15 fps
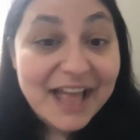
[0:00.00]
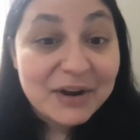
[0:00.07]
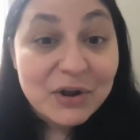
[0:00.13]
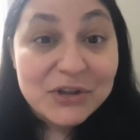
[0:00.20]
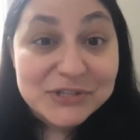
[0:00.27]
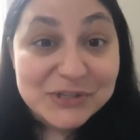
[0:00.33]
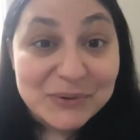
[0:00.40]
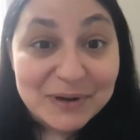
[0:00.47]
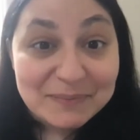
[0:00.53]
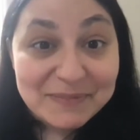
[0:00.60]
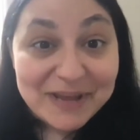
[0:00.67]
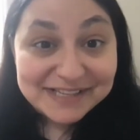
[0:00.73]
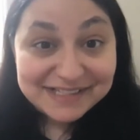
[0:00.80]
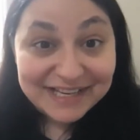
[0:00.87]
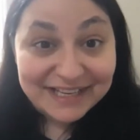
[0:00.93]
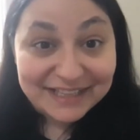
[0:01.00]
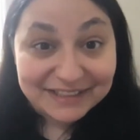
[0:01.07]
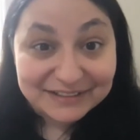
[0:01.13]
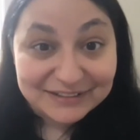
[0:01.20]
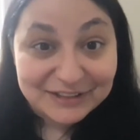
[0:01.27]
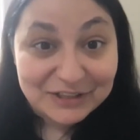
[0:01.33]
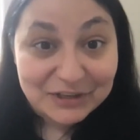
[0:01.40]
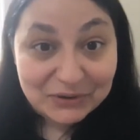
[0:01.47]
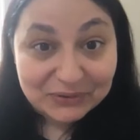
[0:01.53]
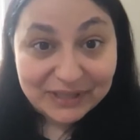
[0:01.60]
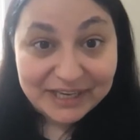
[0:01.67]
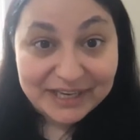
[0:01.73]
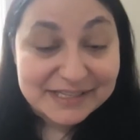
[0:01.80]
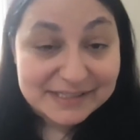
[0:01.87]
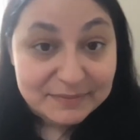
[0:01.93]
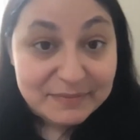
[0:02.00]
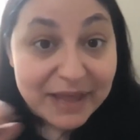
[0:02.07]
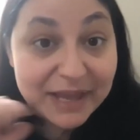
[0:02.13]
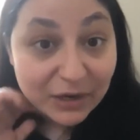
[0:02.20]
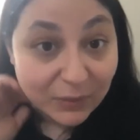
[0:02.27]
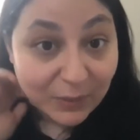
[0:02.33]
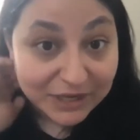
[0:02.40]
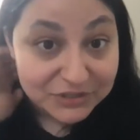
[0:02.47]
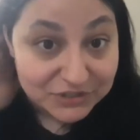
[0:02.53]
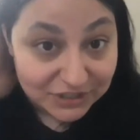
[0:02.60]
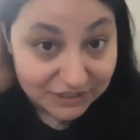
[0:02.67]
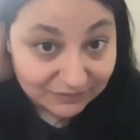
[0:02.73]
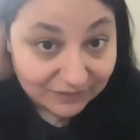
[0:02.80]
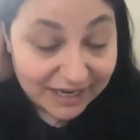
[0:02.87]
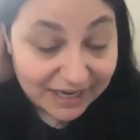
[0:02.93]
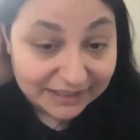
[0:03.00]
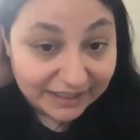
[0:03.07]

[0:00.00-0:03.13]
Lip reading: And also I'm asking, like as a meta question, right?